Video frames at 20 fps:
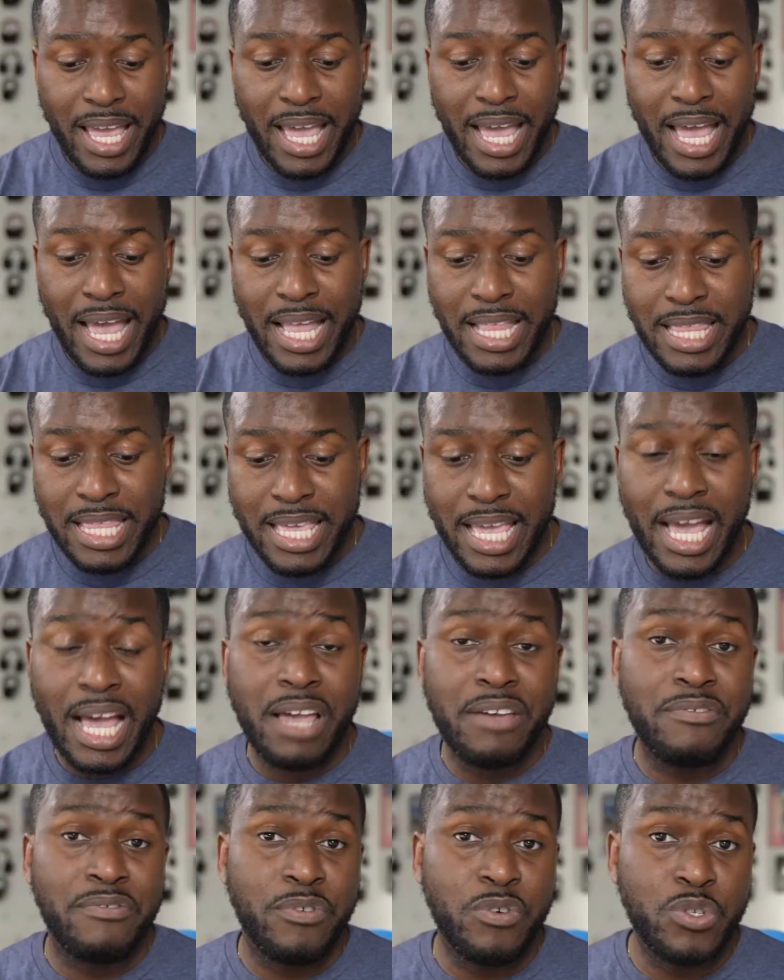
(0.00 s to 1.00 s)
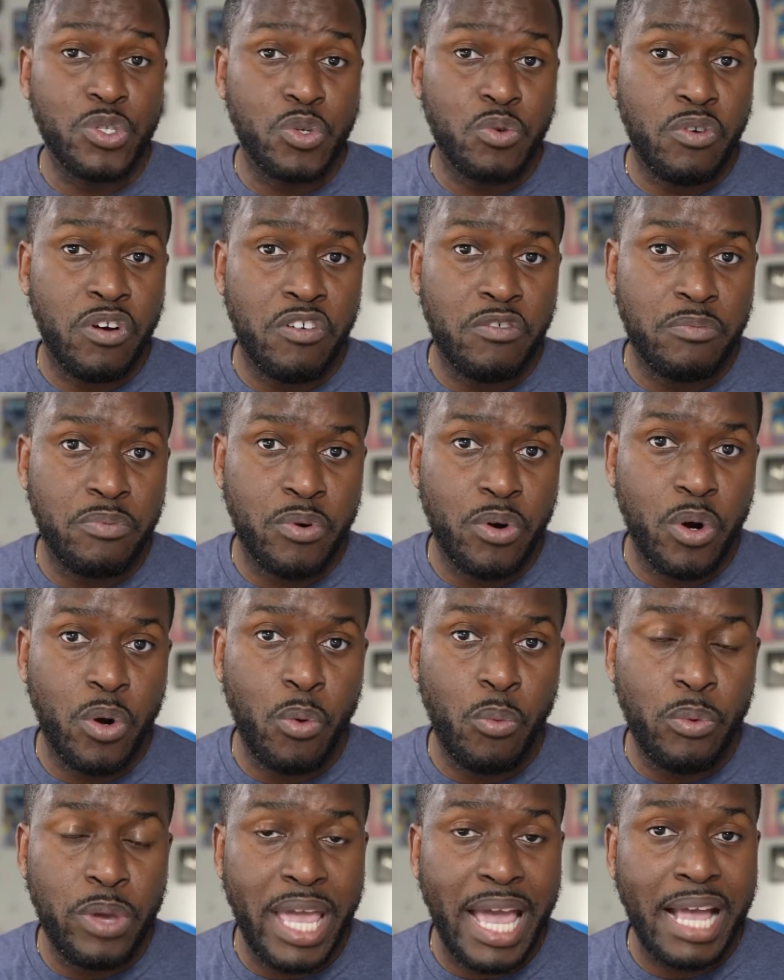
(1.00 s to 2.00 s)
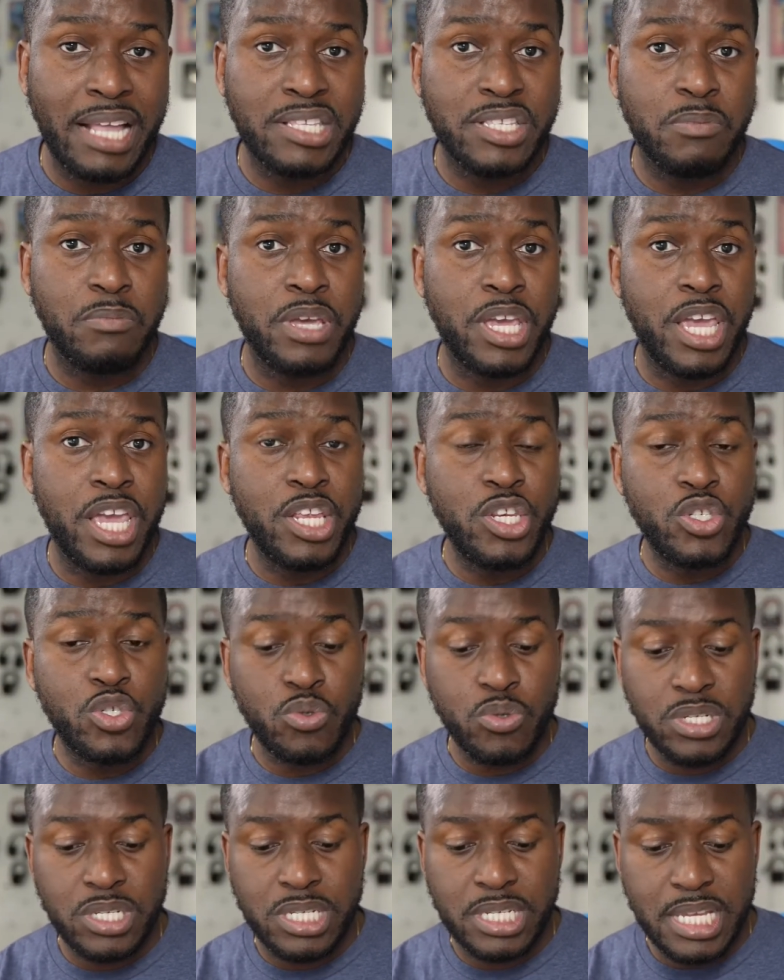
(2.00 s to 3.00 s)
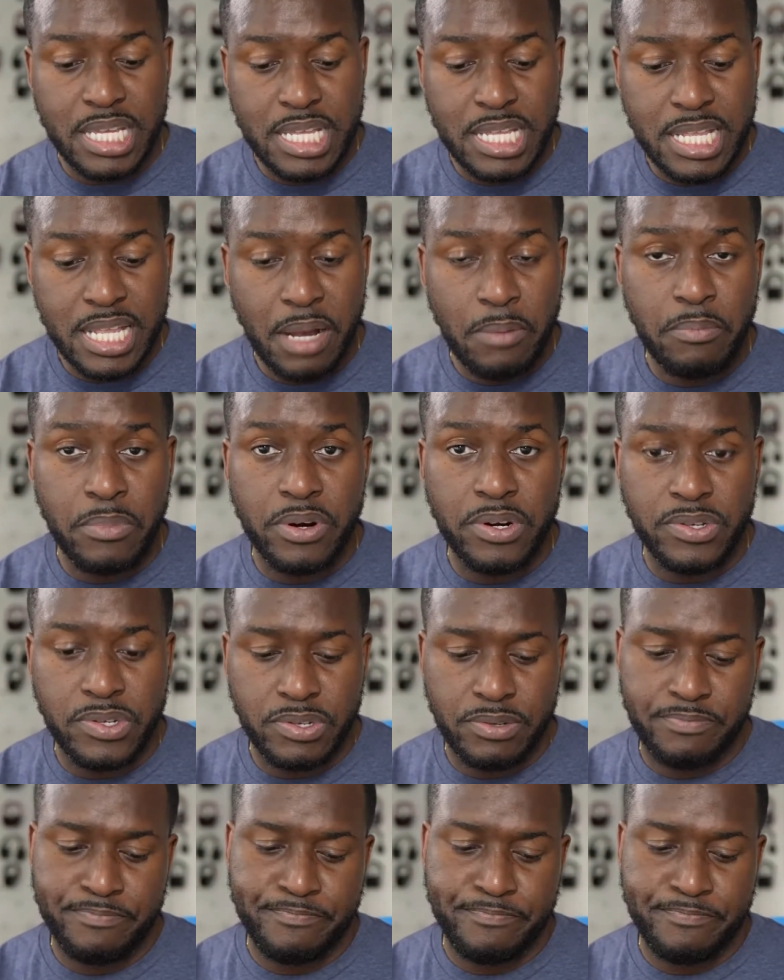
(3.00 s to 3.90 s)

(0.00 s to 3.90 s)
and the iPhone 12 Pro, we had some interesting numbers.